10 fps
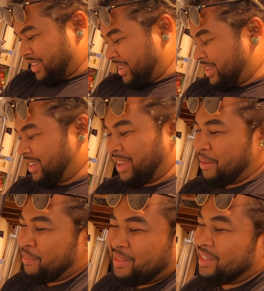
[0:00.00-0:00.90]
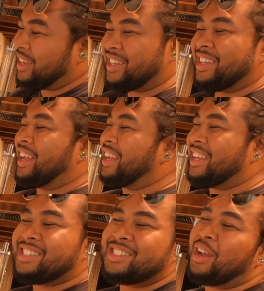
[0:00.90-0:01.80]

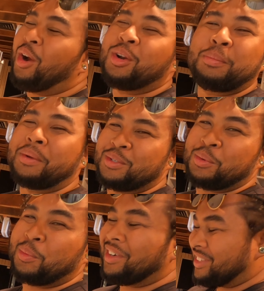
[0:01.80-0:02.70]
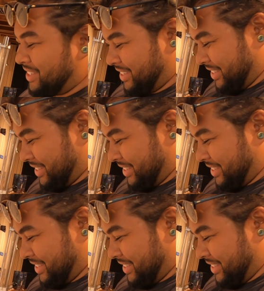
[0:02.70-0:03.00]
It's hard to put into words.